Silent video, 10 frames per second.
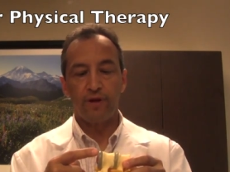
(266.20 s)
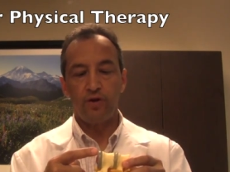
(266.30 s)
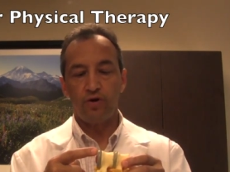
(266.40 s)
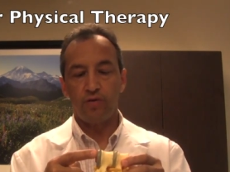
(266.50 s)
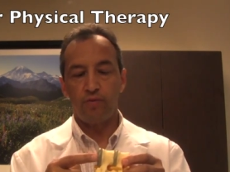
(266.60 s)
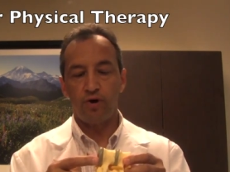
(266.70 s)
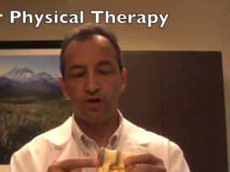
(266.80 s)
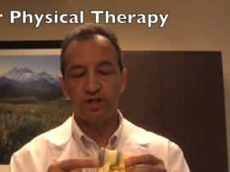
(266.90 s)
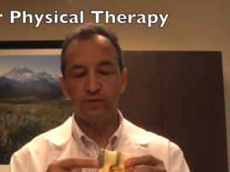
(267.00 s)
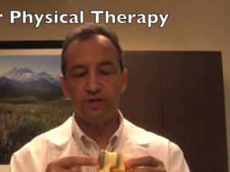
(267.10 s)
You can
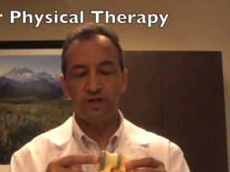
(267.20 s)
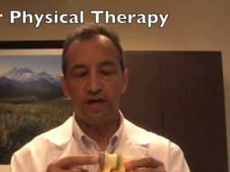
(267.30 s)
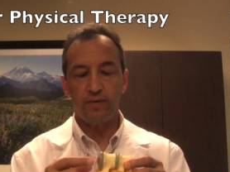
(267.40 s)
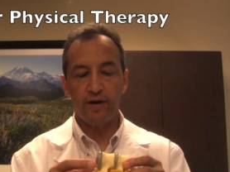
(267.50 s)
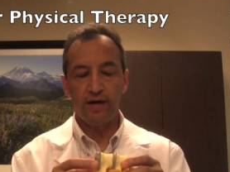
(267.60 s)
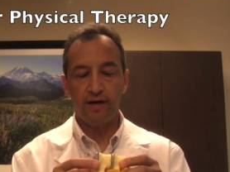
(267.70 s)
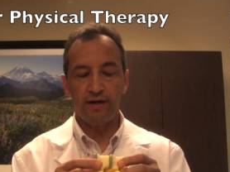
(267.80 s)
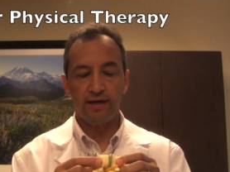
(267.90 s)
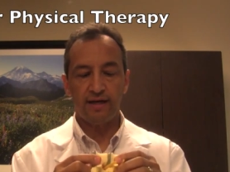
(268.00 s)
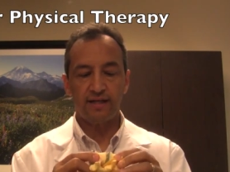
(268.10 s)
partially regenerate it.
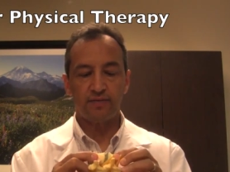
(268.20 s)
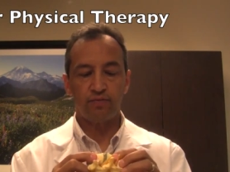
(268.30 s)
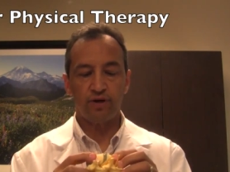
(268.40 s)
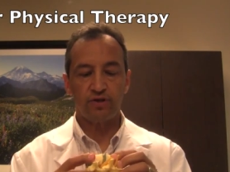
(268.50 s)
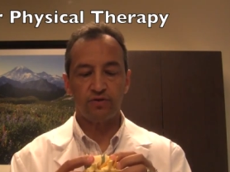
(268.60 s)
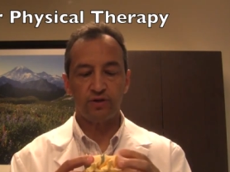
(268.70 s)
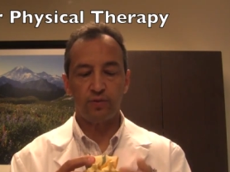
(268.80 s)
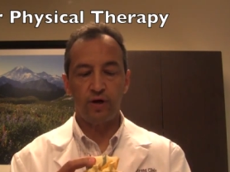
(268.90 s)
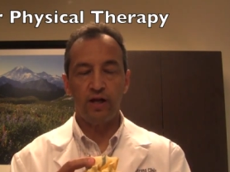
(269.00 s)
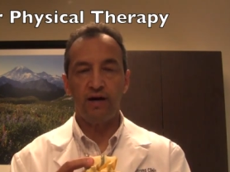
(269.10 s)
It gets pressure as
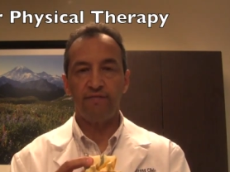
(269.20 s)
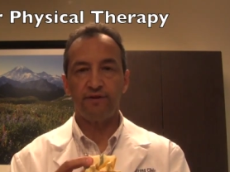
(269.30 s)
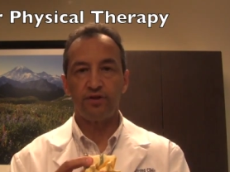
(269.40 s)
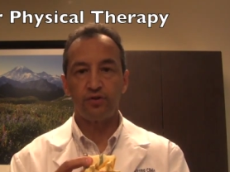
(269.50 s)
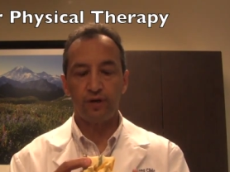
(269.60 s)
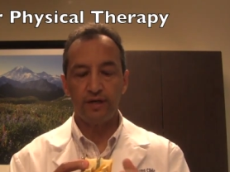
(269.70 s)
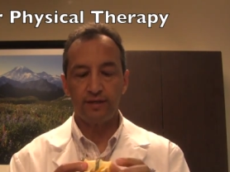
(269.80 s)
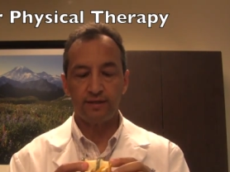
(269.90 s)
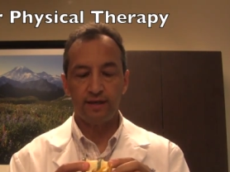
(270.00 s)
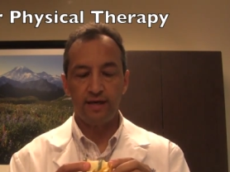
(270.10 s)
well off the
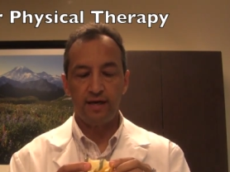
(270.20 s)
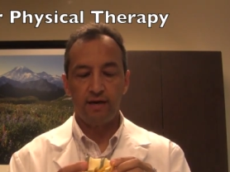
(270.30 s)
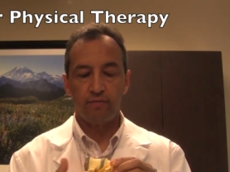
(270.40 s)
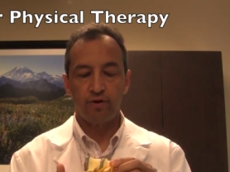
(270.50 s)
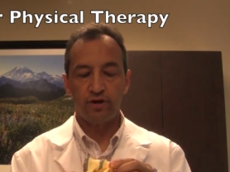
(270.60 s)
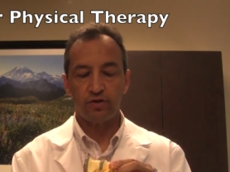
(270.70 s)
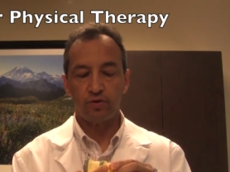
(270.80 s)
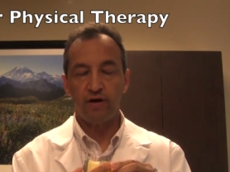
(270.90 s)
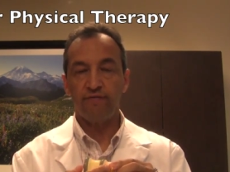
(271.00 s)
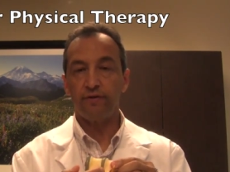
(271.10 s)
joints,
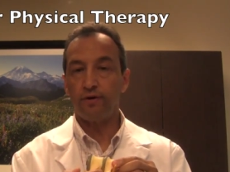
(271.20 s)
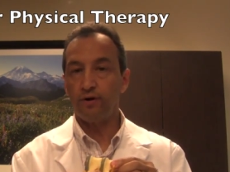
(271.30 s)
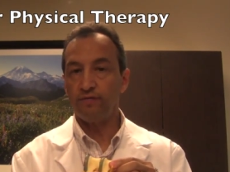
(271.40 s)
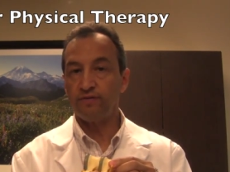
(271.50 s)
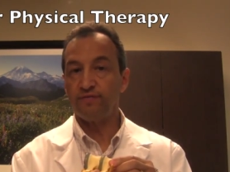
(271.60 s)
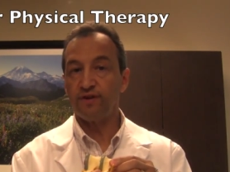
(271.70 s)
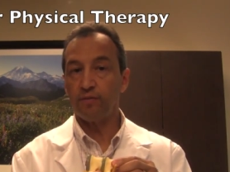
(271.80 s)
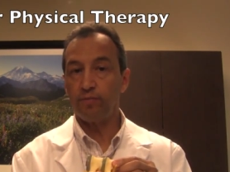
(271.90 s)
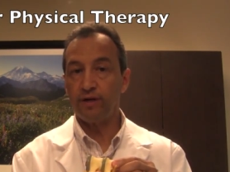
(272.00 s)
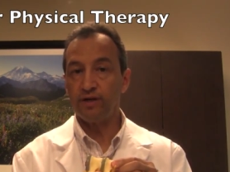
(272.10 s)
pressure off the nerves if they're
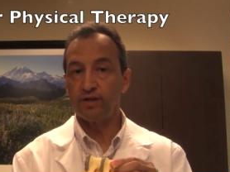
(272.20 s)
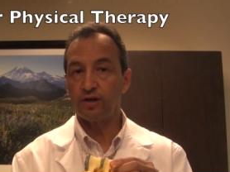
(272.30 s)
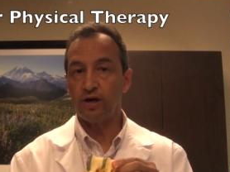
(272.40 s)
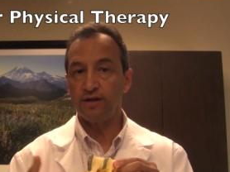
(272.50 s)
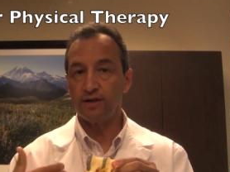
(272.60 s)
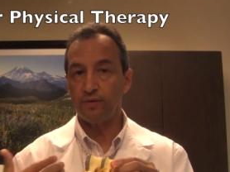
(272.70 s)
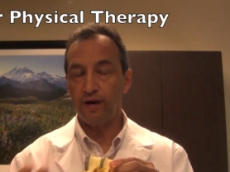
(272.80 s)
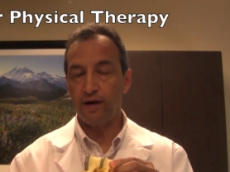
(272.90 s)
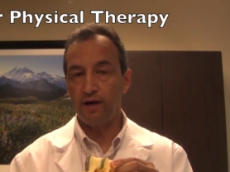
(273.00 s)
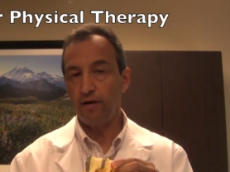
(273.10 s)
pinched, causing
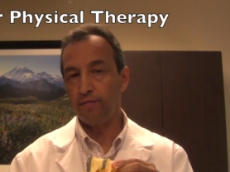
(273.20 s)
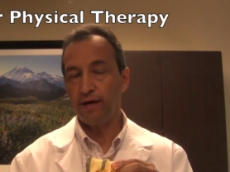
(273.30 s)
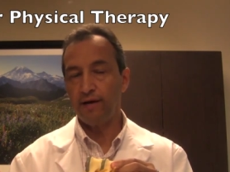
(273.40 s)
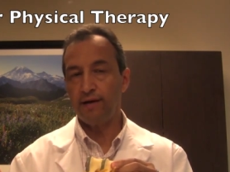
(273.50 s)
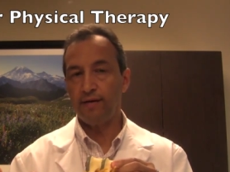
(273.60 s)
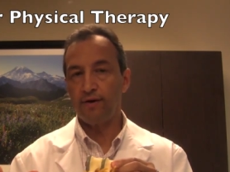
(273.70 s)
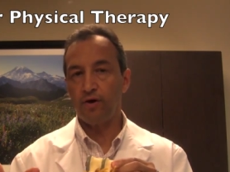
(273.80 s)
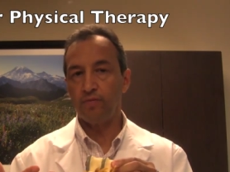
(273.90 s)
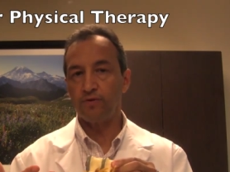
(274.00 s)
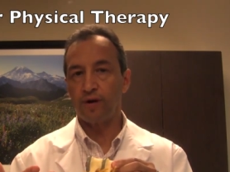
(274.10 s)
radiating pain down the
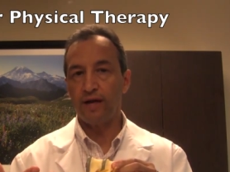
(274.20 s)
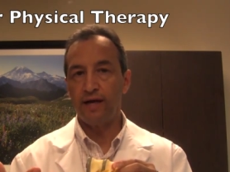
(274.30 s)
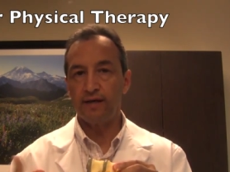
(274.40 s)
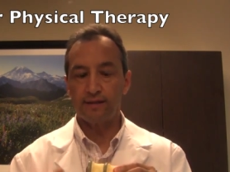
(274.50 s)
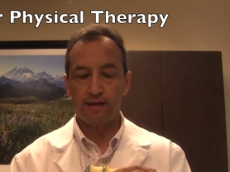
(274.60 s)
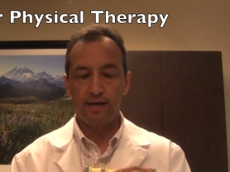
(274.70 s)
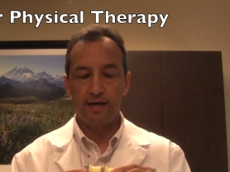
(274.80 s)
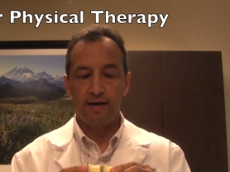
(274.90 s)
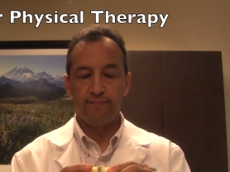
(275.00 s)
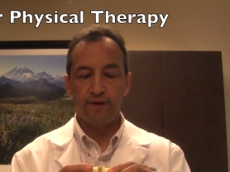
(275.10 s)
arms or legs,
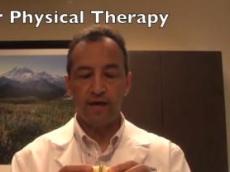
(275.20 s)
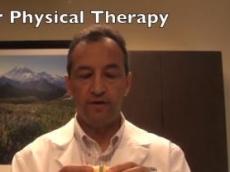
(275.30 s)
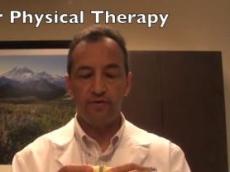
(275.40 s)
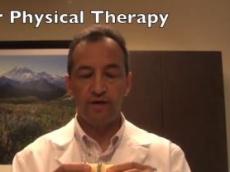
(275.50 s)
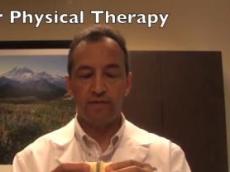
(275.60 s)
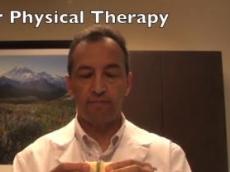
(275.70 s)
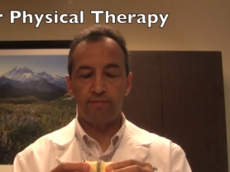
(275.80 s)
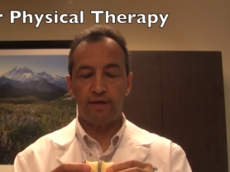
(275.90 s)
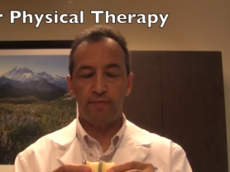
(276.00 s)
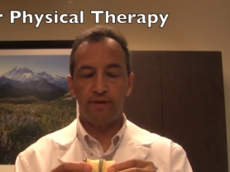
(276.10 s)
and you get
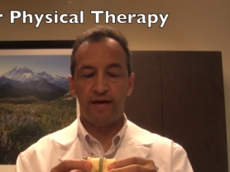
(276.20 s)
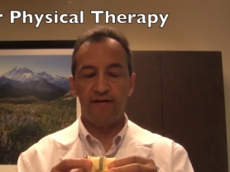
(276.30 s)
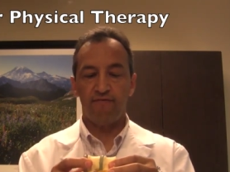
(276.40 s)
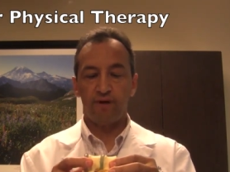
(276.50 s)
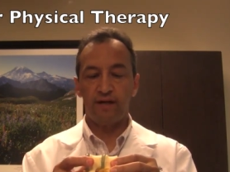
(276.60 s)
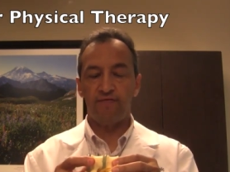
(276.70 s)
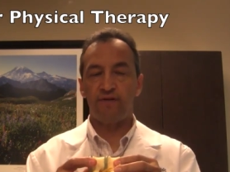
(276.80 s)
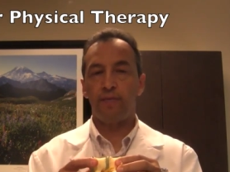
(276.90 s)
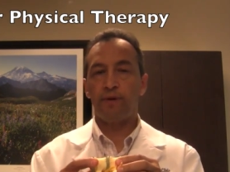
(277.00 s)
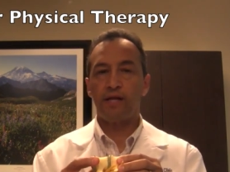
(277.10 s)
people to have relief
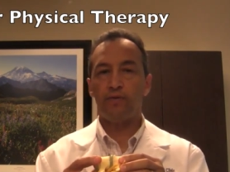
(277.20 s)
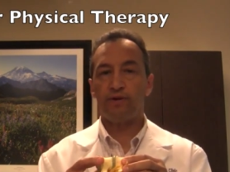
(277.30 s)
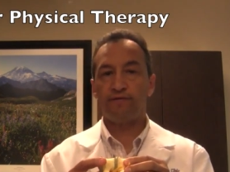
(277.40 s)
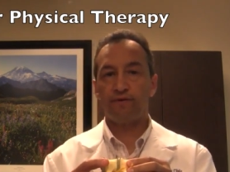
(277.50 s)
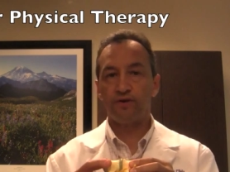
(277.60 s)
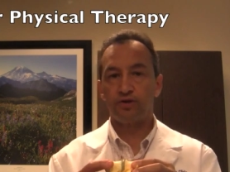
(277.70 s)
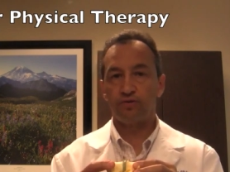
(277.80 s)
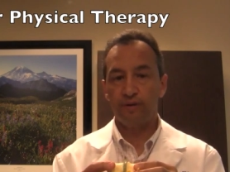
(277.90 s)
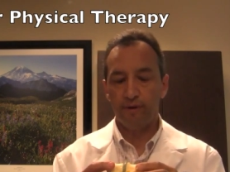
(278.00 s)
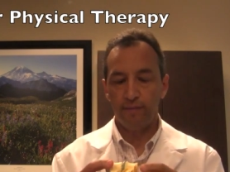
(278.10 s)
typically with the first
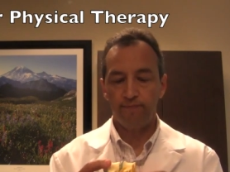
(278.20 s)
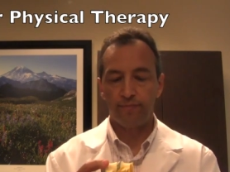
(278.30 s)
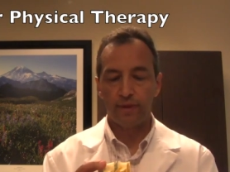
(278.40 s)
treatment.